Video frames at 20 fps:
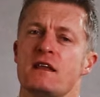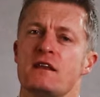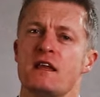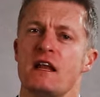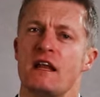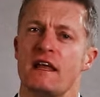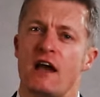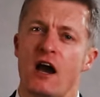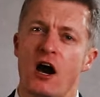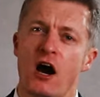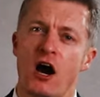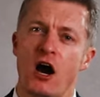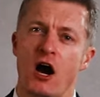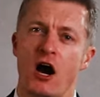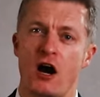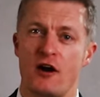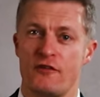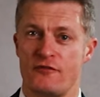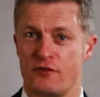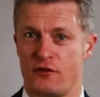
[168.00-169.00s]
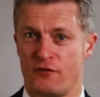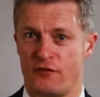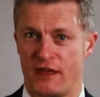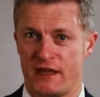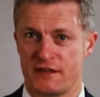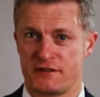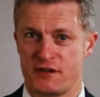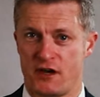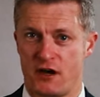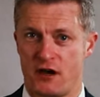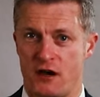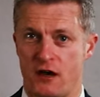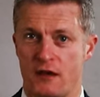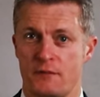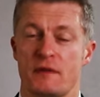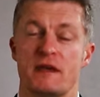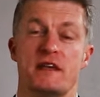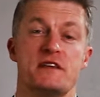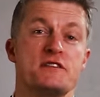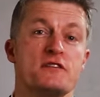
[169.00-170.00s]
nearly half of their
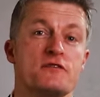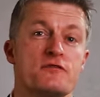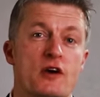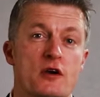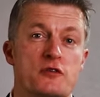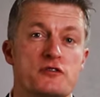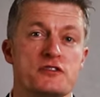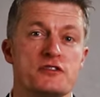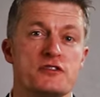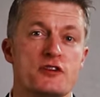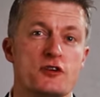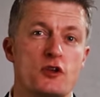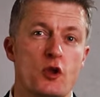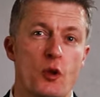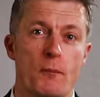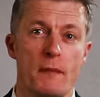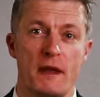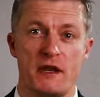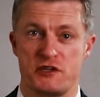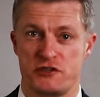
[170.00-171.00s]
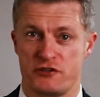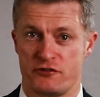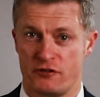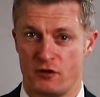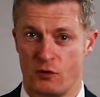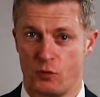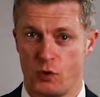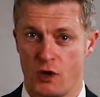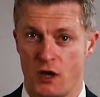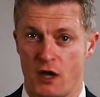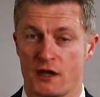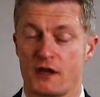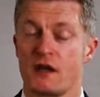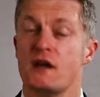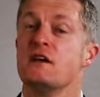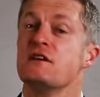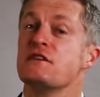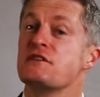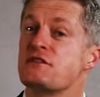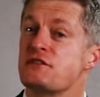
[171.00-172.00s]
time is devoted to non-managerial work
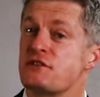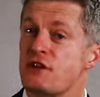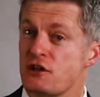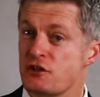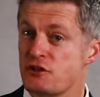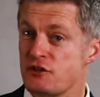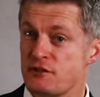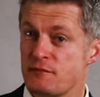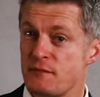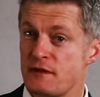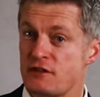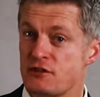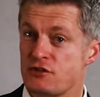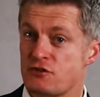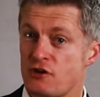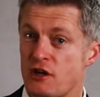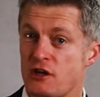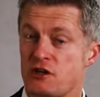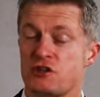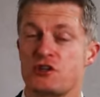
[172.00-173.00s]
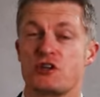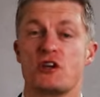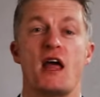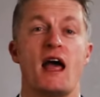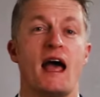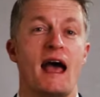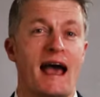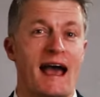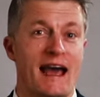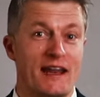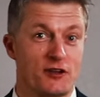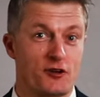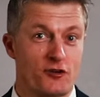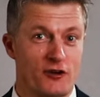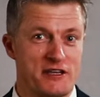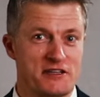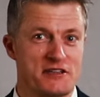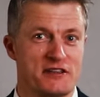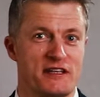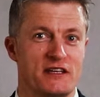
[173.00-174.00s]
such as administration and
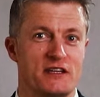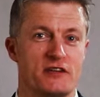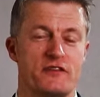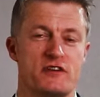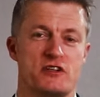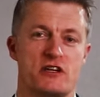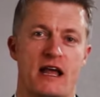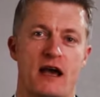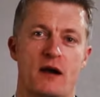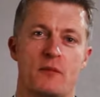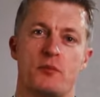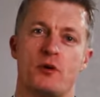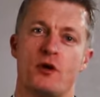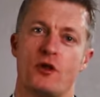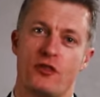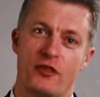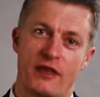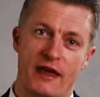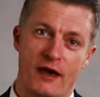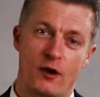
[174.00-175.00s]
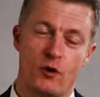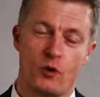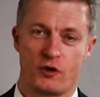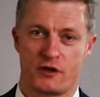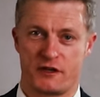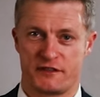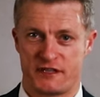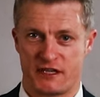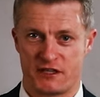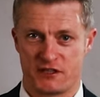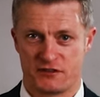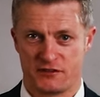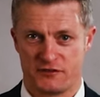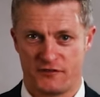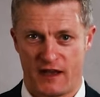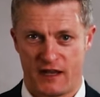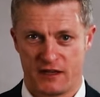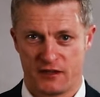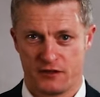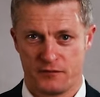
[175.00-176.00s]
creating the individual output their organization's
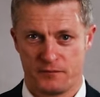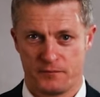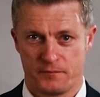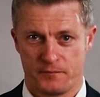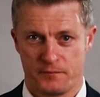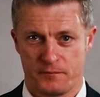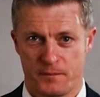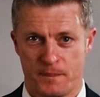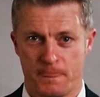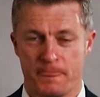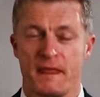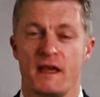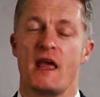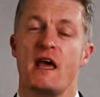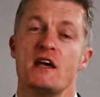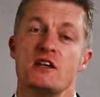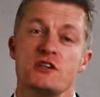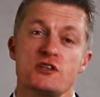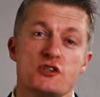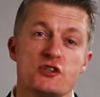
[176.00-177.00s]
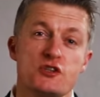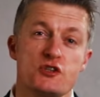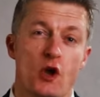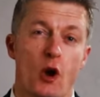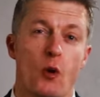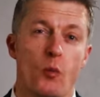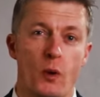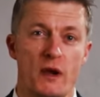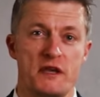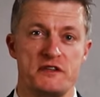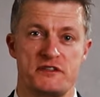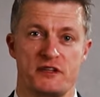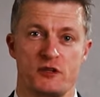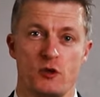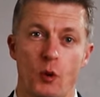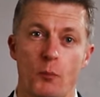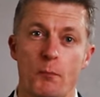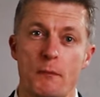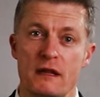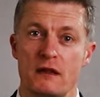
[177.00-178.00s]
value. Stop wasting
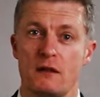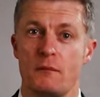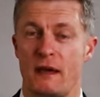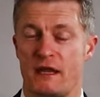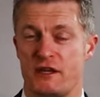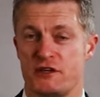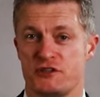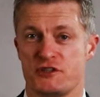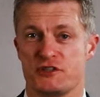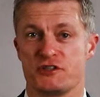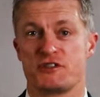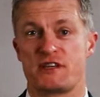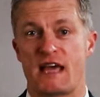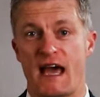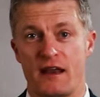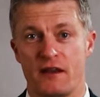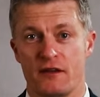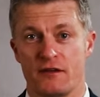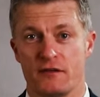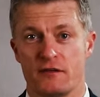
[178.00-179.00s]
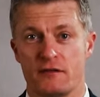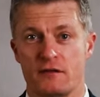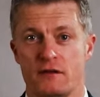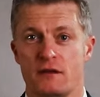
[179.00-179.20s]
your middle manager's talent.